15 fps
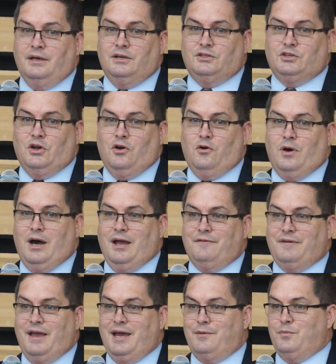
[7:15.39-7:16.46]
So
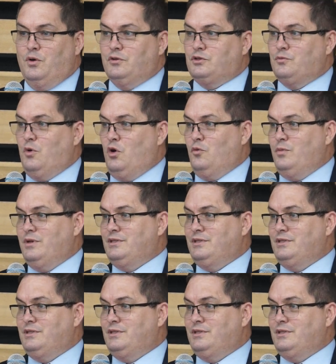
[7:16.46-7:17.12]
I've had both small